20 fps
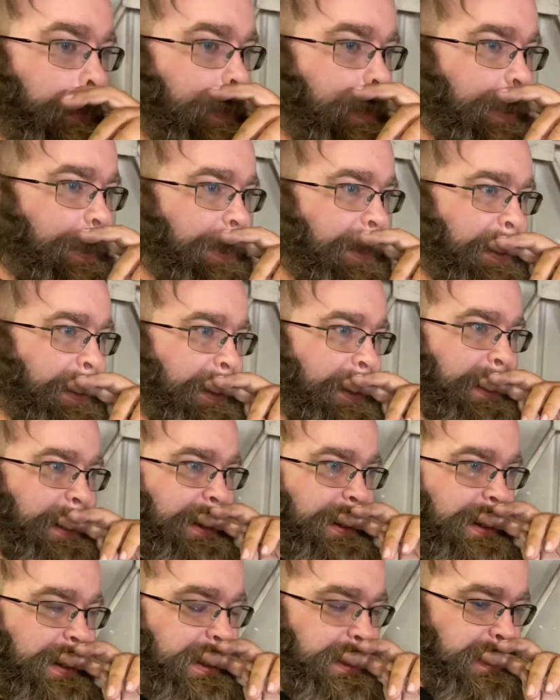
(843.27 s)

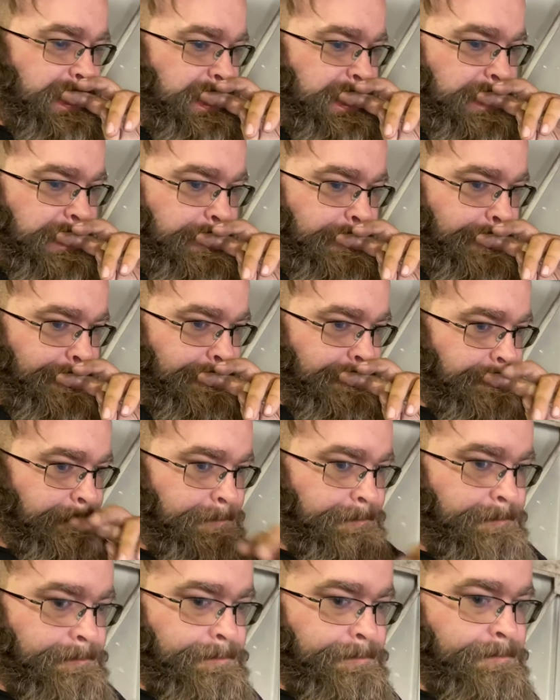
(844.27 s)
and
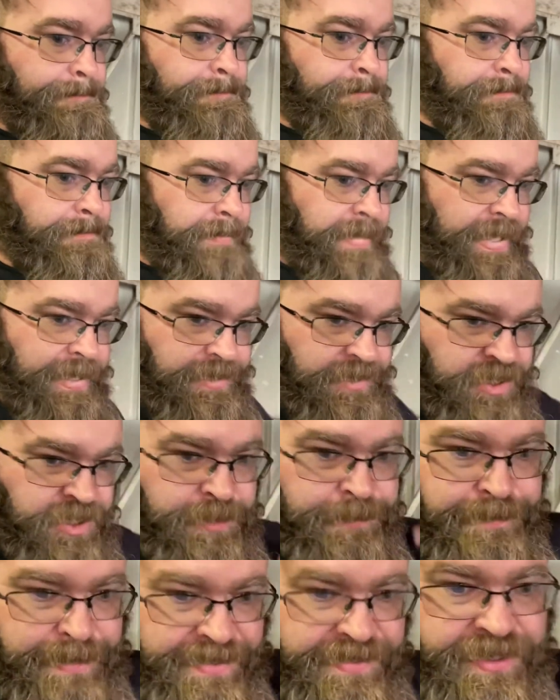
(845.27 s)
it
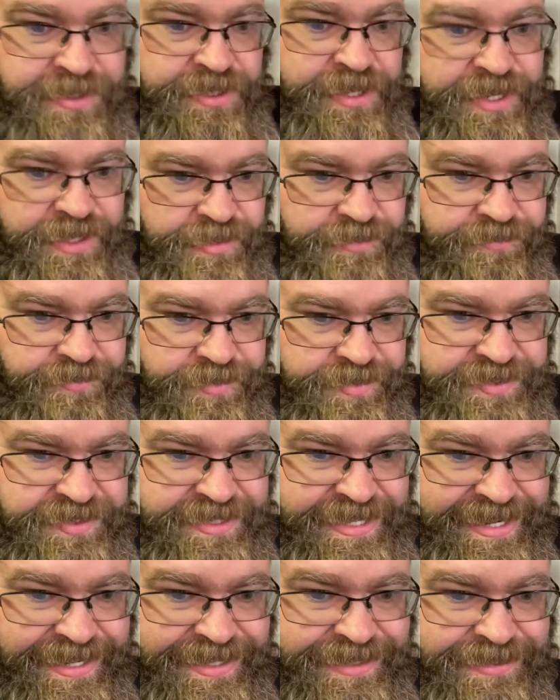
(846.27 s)
spun the tire for a
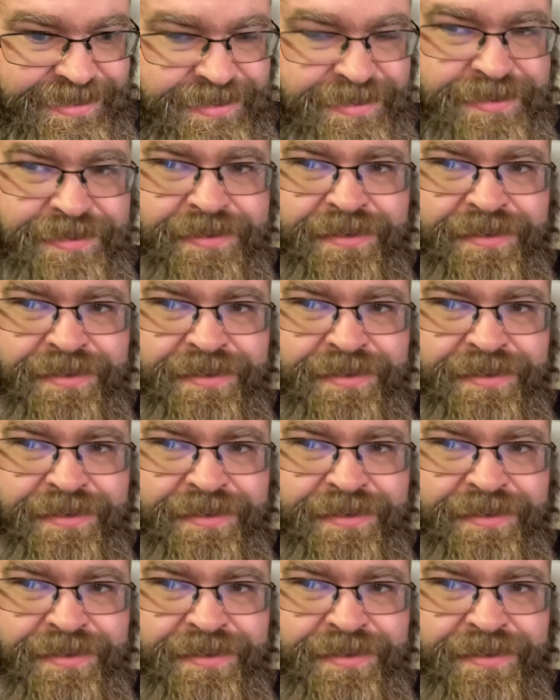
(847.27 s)
second